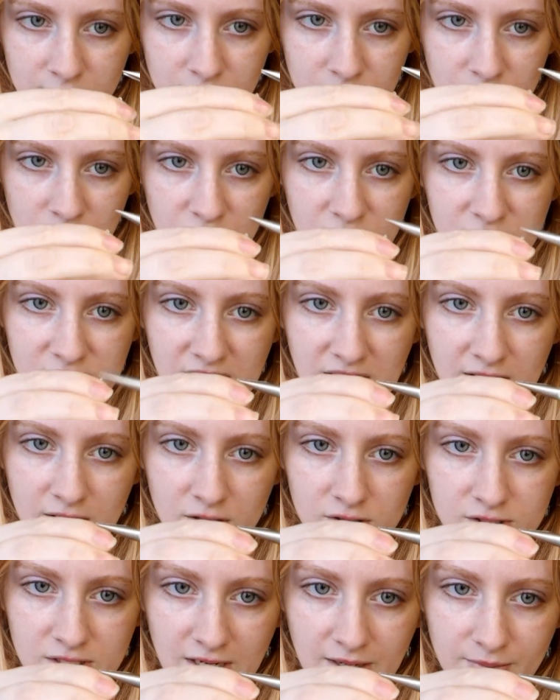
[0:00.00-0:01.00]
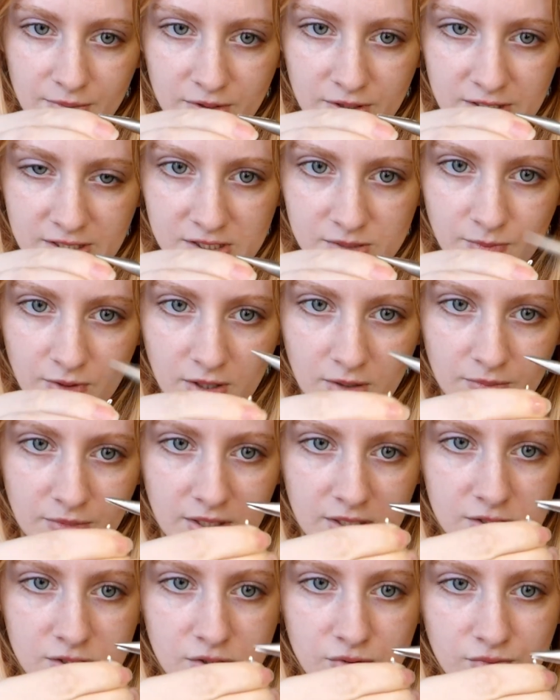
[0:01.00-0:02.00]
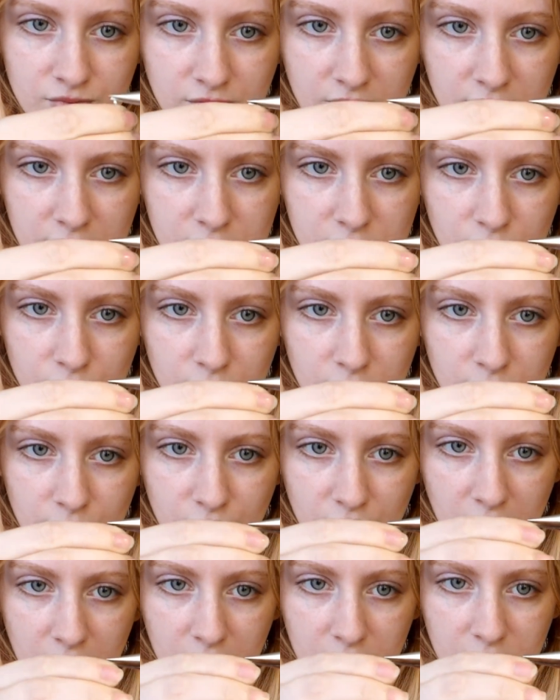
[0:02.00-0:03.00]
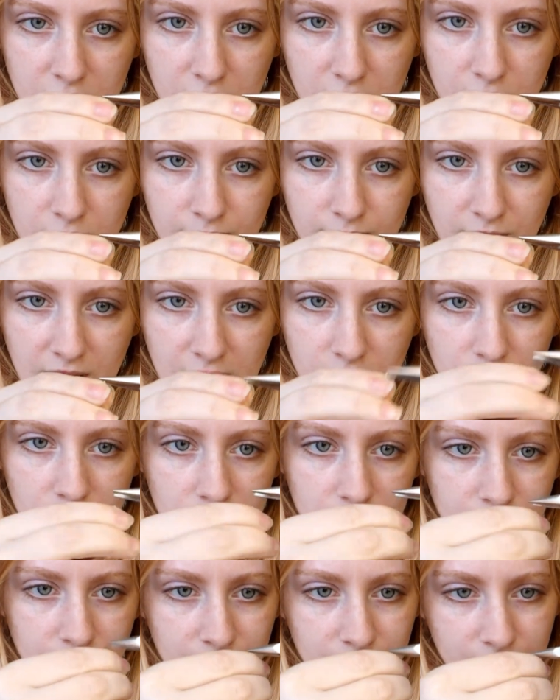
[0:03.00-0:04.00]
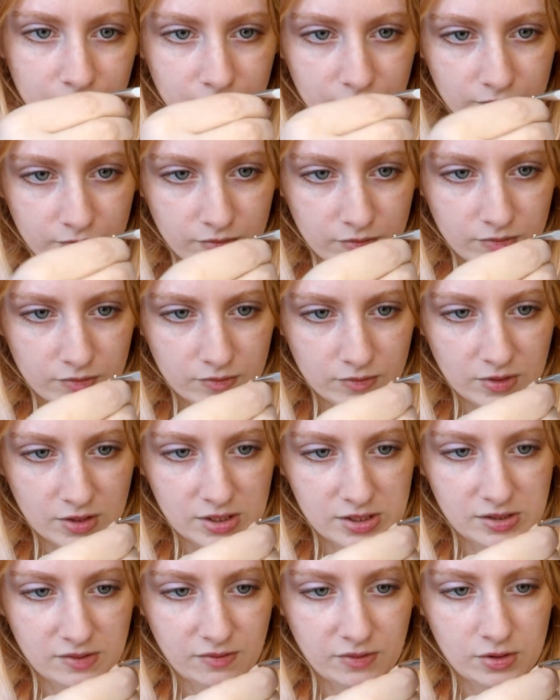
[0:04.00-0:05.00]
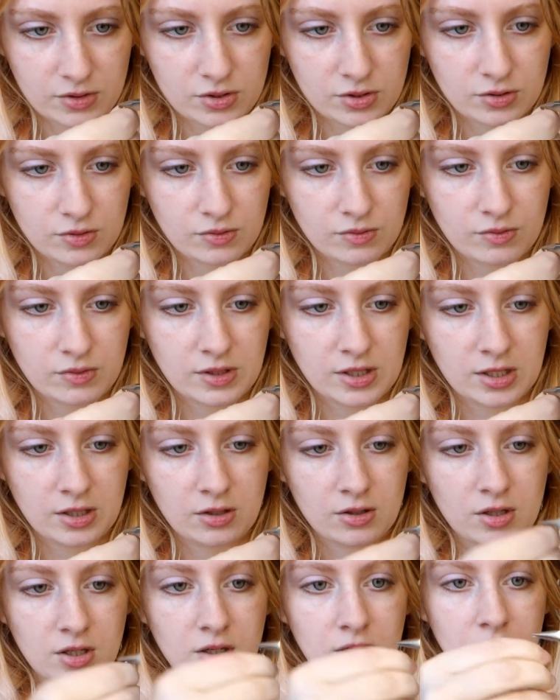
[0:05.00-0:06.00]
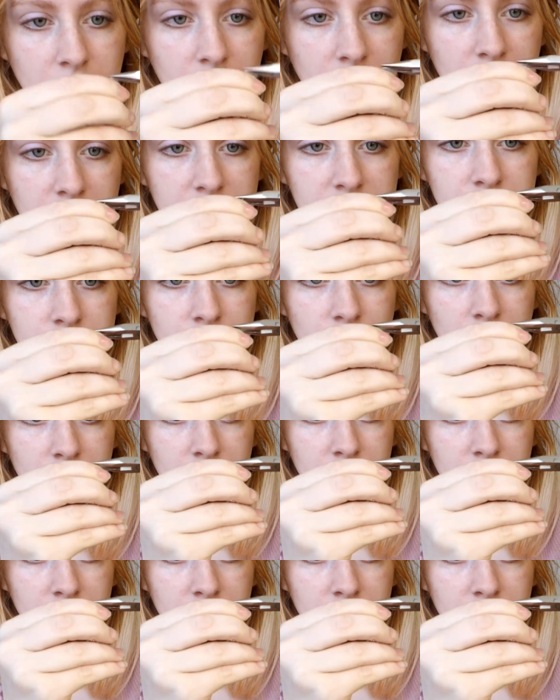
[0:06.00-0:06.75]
Just take your time on this part, because you really don't want to break the metal, because if you do, then your earring is shorter